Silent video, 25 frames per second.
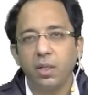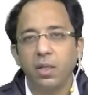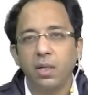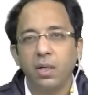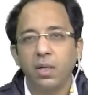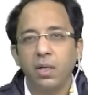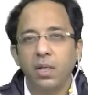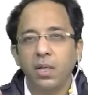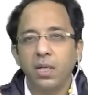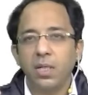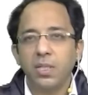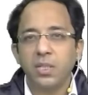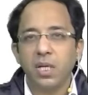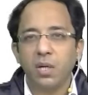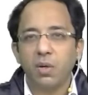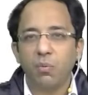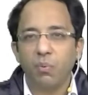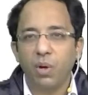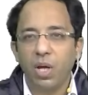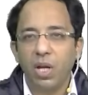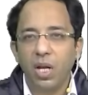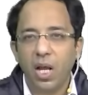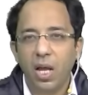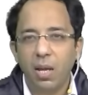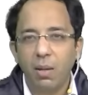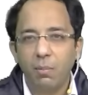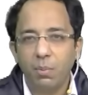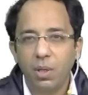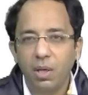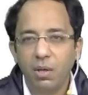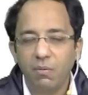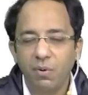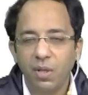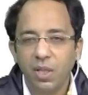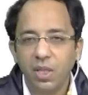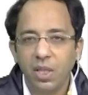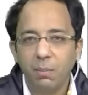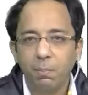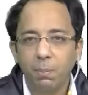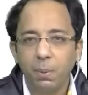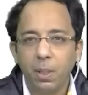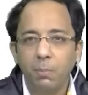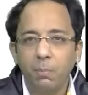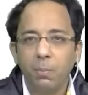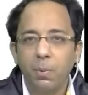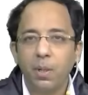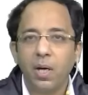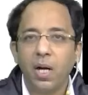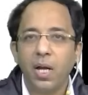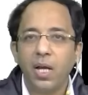yes, sir, when I am giving the
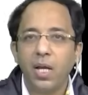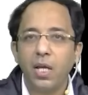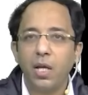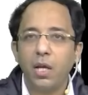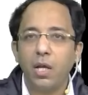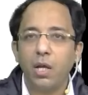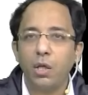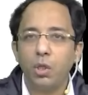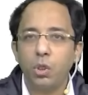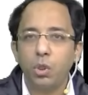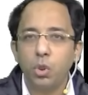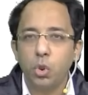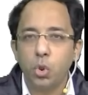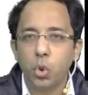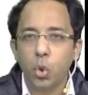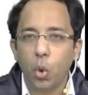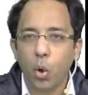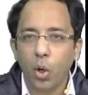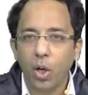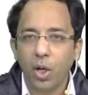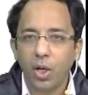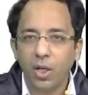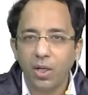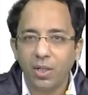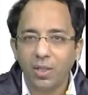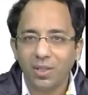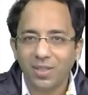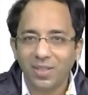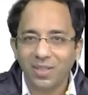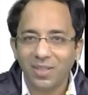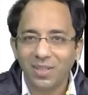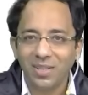paper, I enjoy it.